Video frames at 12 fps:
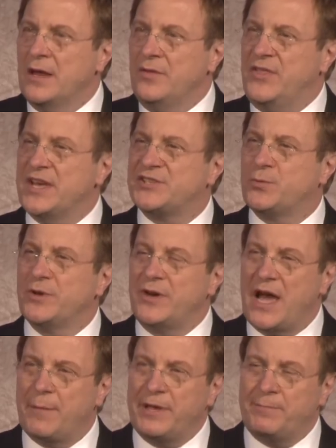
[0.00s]
This would
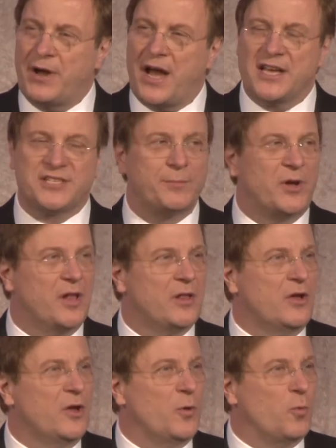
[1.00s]
not be possible
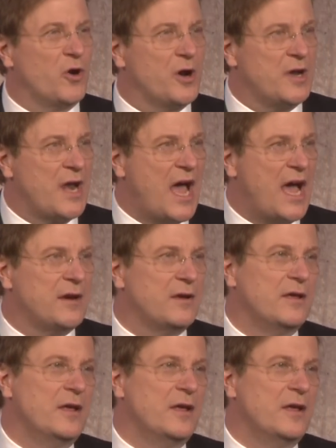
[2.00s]
were it not